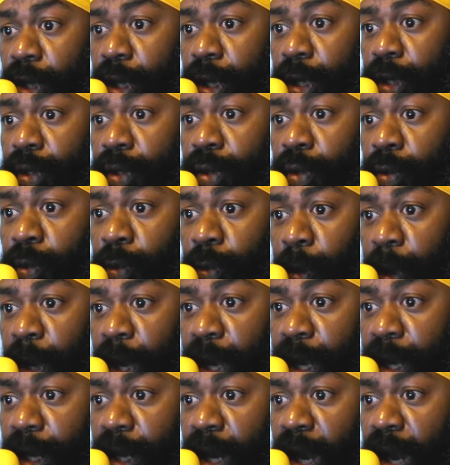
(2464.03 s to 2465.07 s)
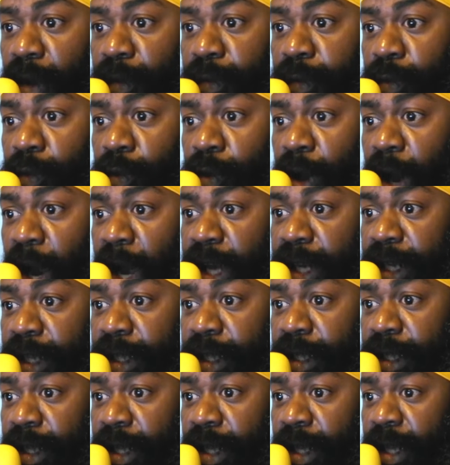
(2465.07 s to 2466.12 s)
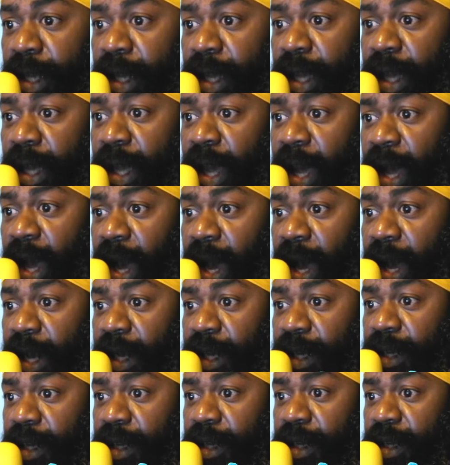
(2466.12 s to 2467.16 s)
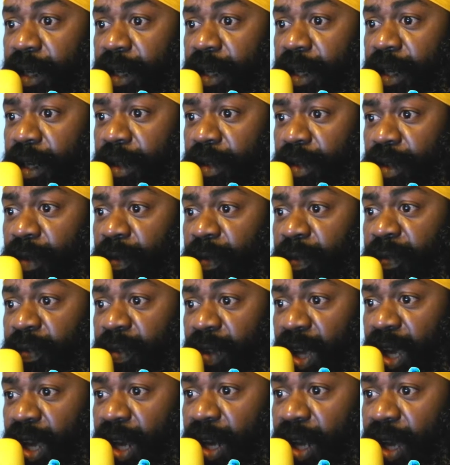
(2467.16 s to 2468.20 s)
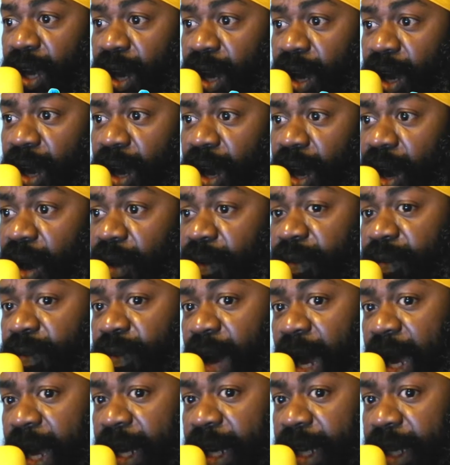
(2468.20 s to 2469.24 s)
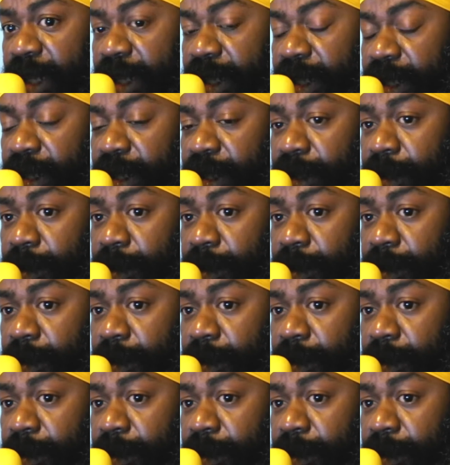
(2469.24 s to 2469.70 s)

the reign of right and the failure of violence.